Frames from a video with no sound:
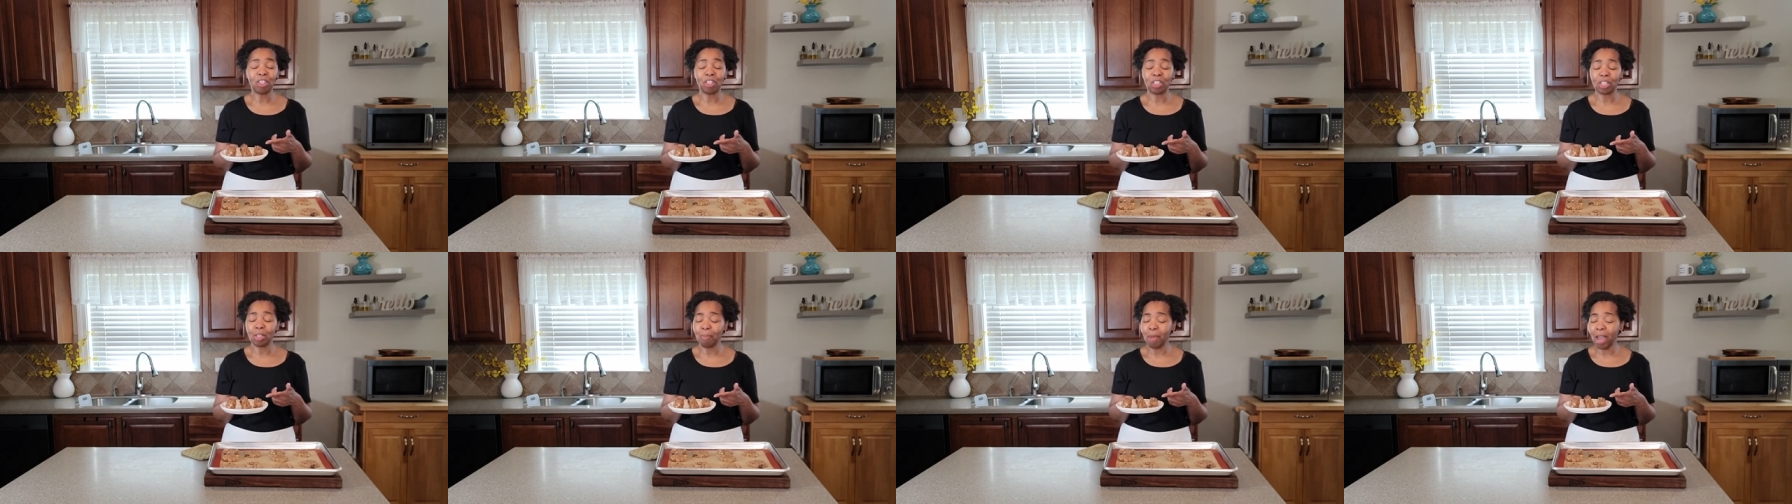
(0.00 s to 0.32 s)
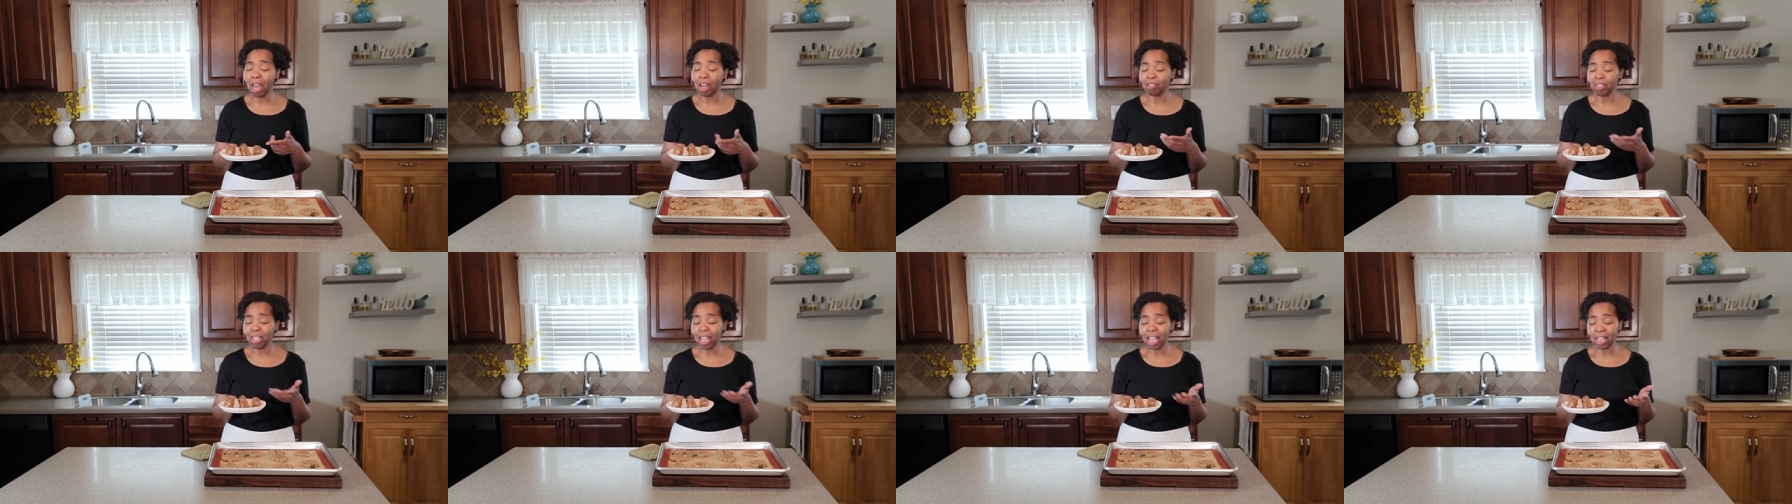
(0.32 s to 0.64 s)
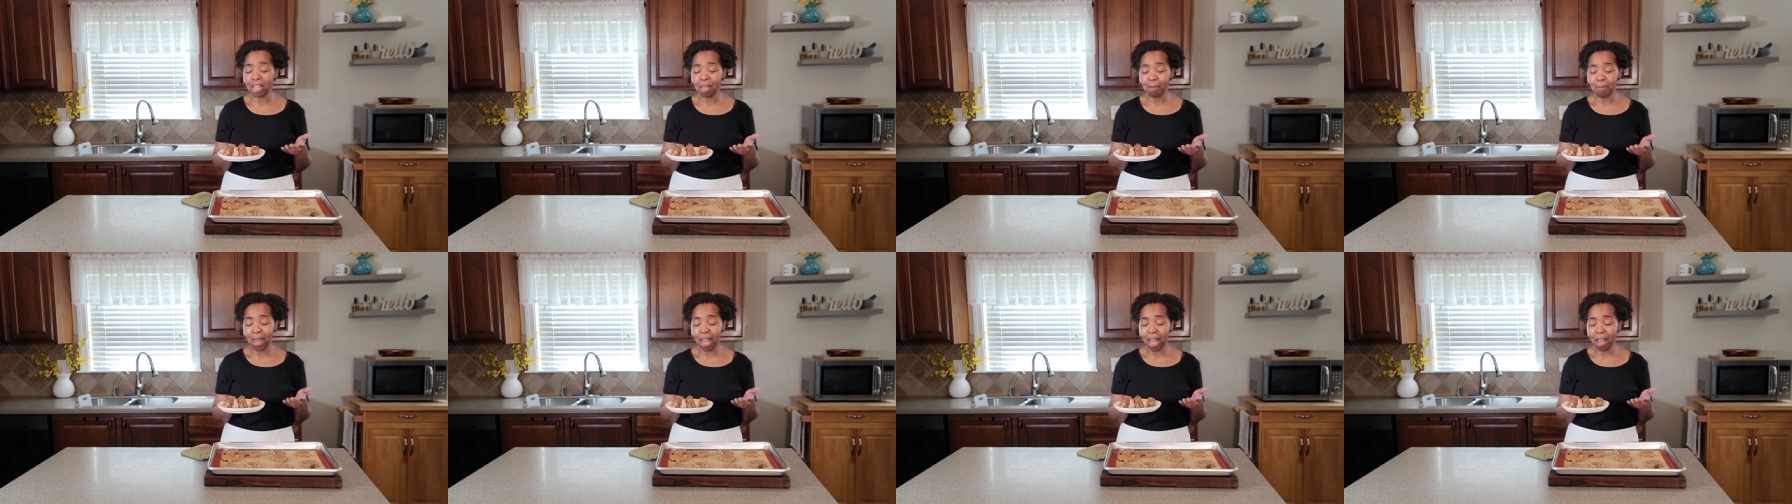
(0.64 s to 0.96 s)
Just a matter of
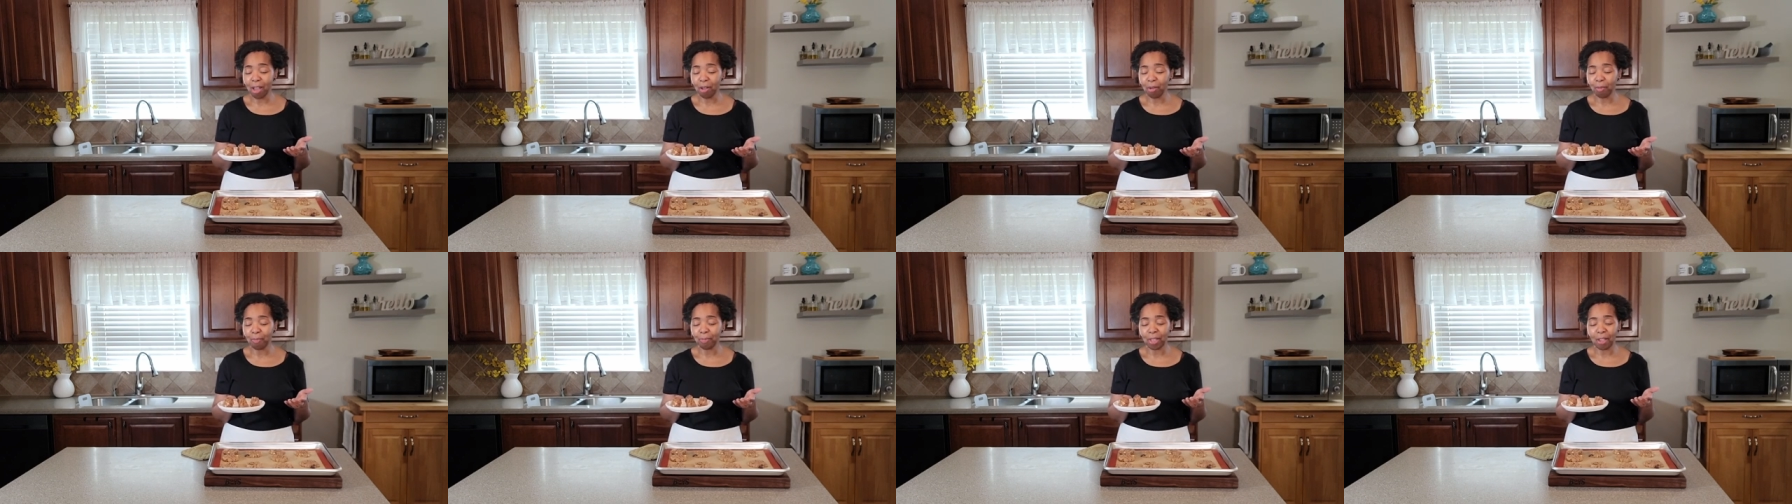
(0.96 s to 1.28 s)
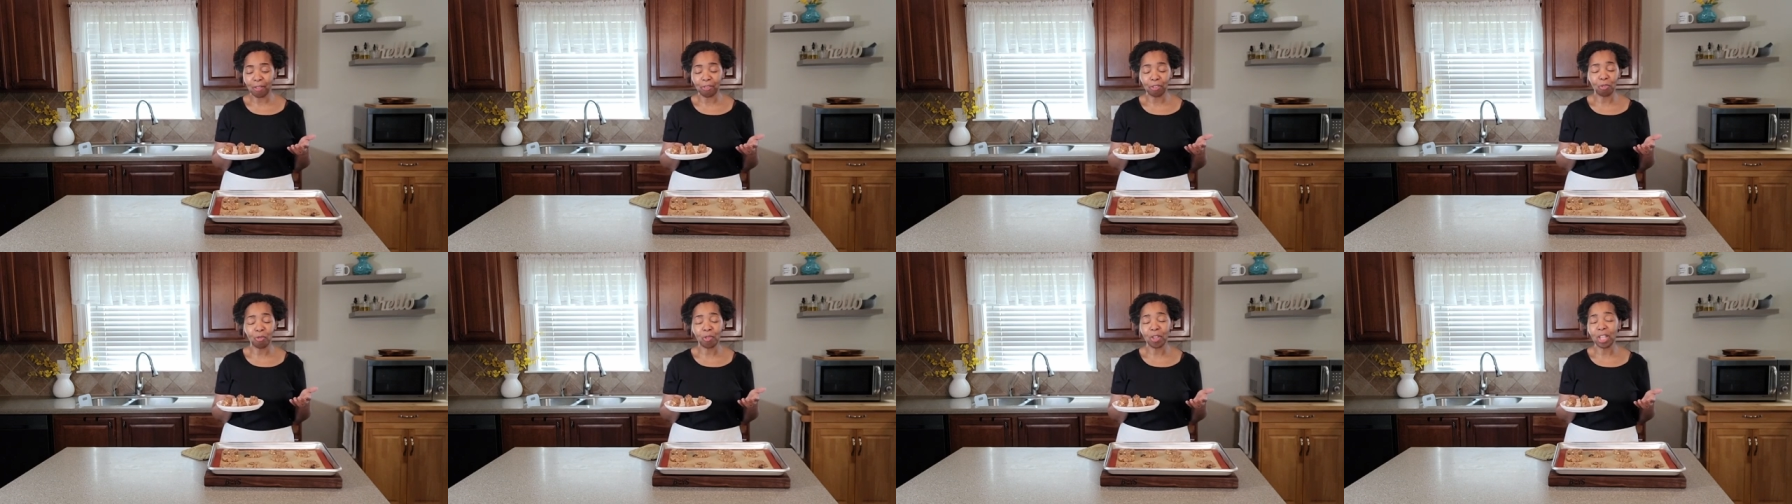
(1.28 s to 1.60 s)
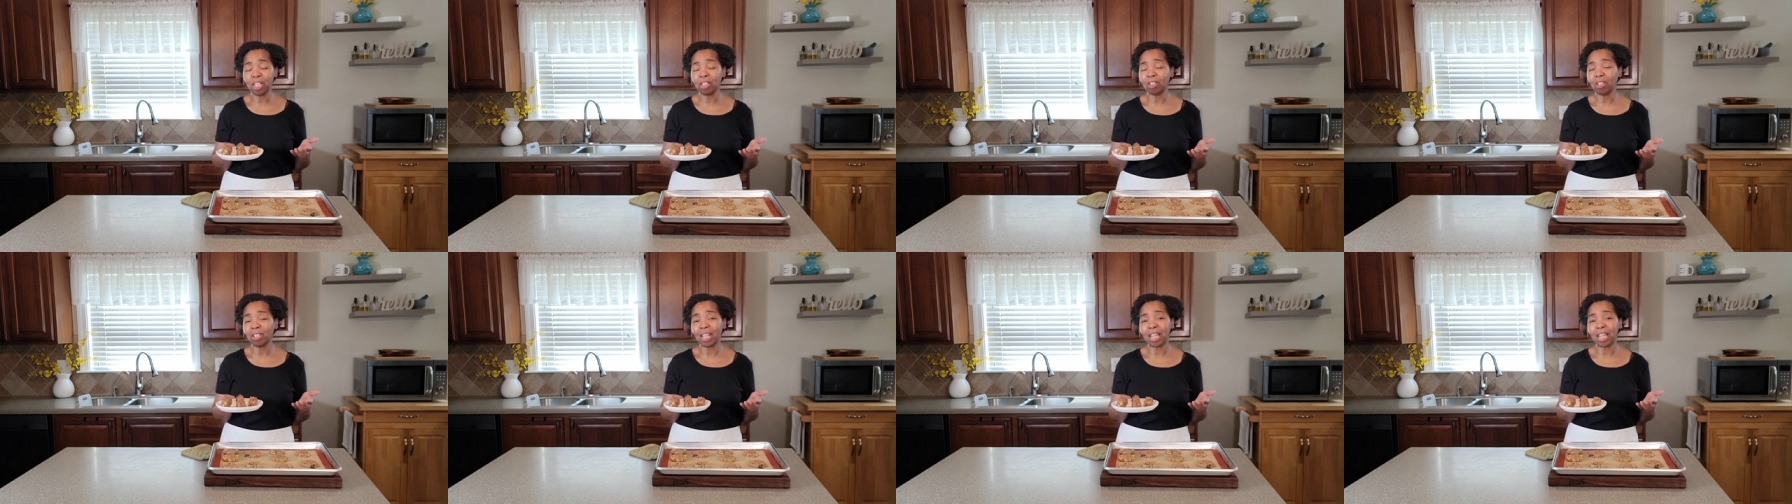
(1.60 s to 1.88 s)
taking them out of the freezer,